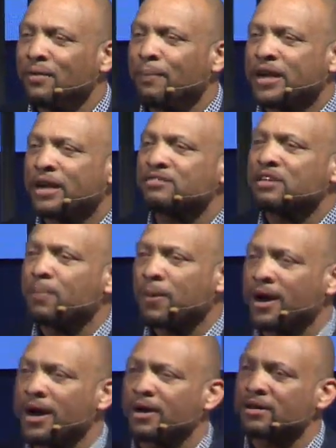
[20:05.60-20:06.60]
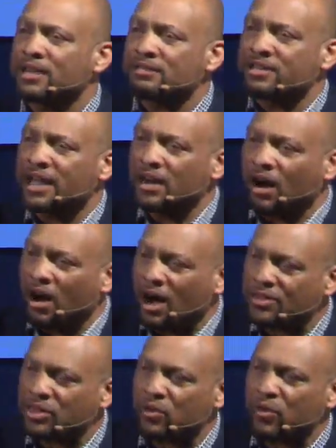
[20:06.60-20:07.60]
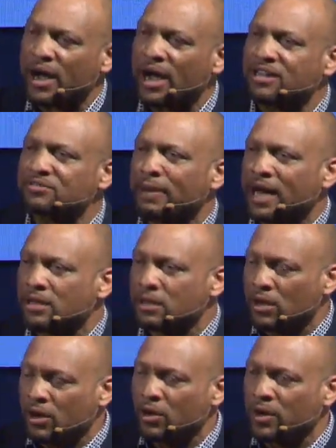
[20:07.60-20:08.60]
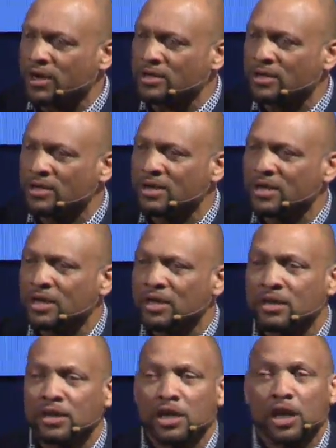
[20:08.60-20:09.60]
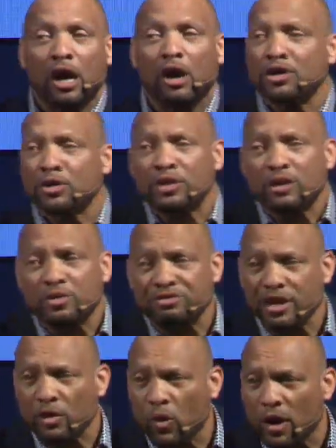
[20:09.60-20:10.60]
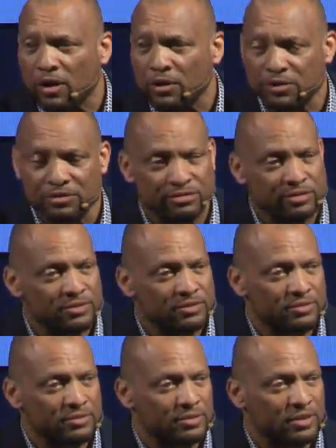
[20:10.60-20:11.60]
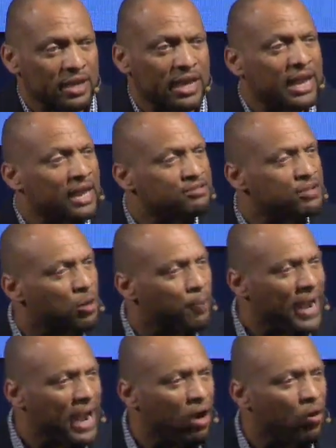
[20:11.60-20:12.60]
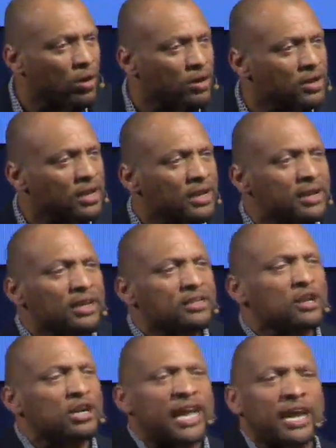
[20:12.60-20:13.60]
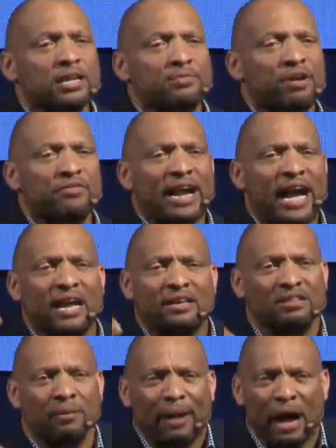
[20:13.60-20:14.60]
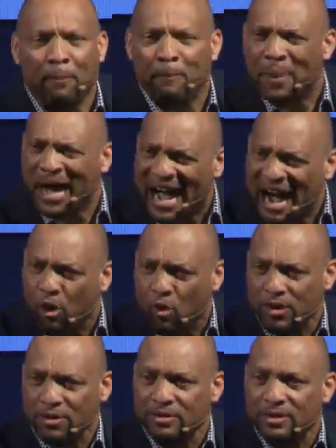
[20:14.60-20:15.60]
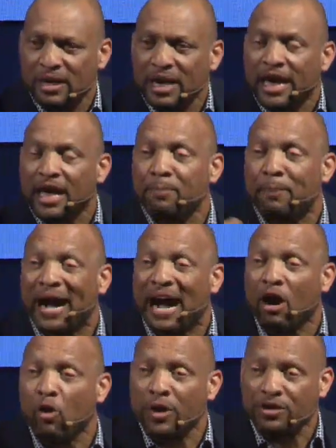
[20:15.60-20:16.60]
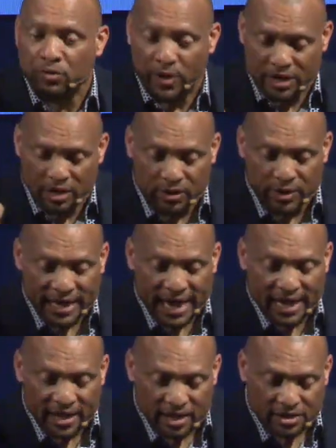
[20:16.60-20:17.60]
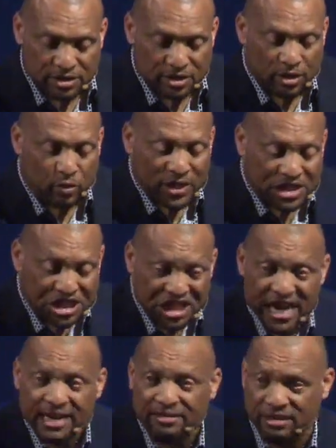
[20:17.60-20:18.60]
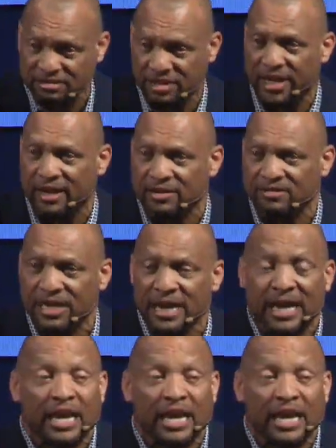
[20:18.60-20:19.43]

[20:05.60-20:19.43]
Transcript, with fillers: Because a prayer that's not authorized by the Lord, all you did was say words. It has no power. The kingdom of God is about power. And power is when you and I are doing what Jesus says.